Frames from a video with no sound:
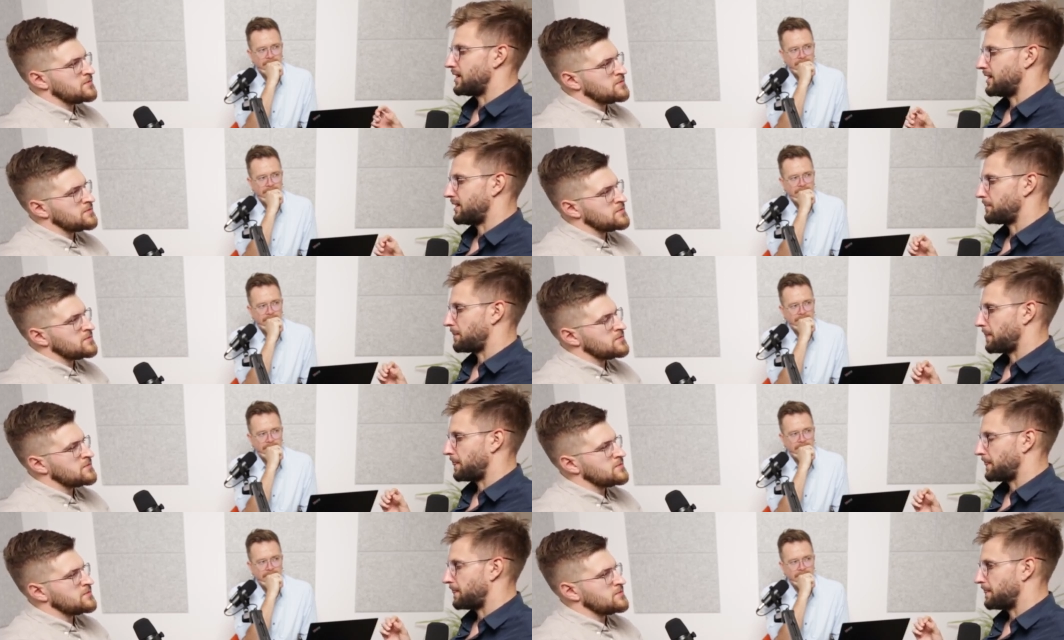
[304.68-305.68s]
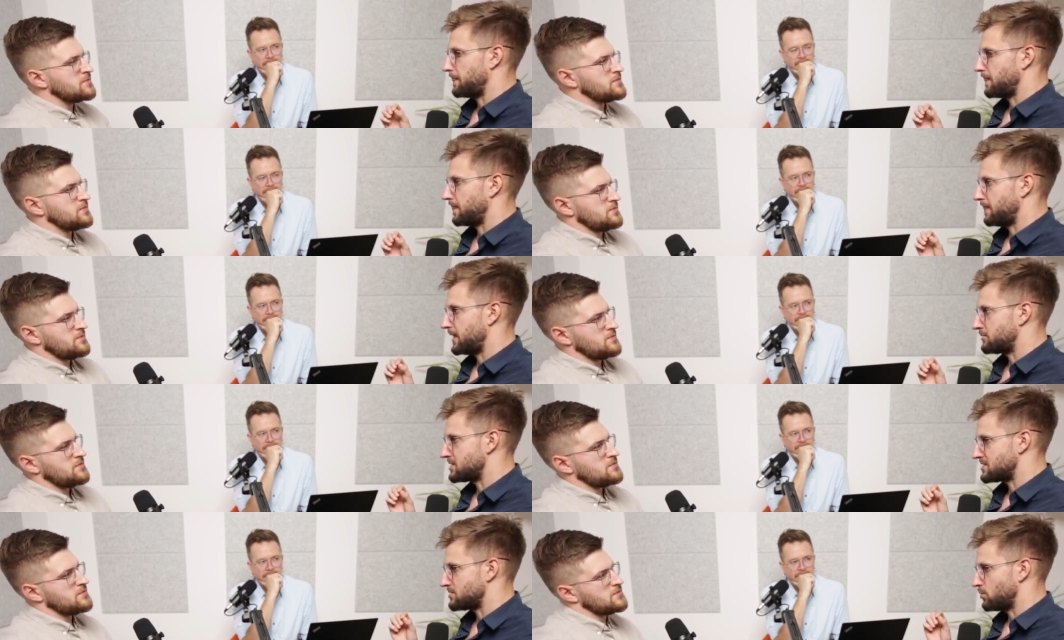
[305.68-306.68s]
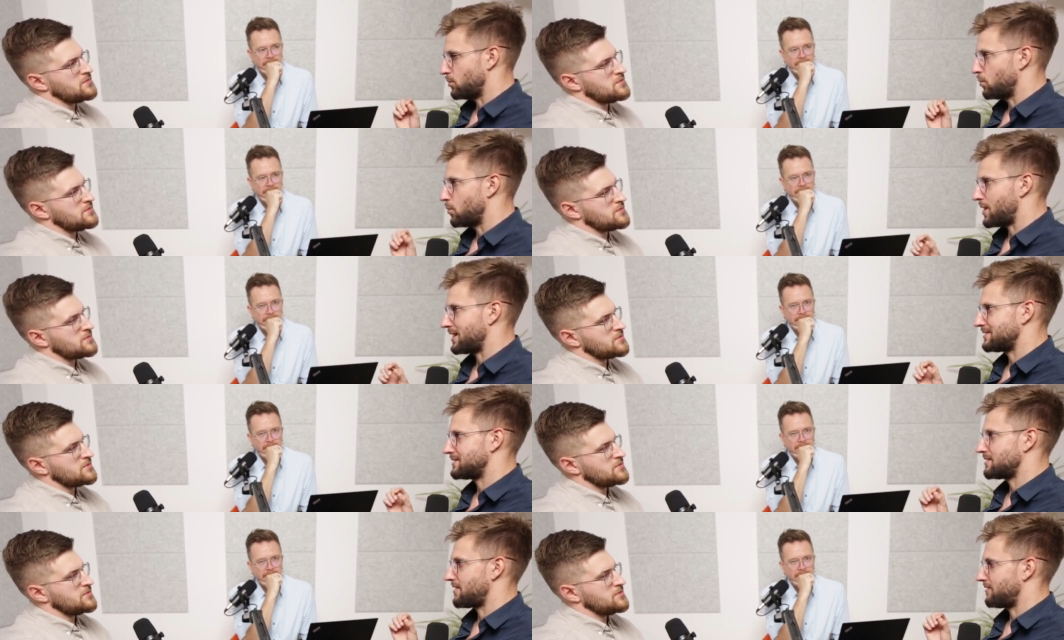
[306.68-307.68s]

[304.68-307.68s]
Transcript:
Speaker 1: uh, there is one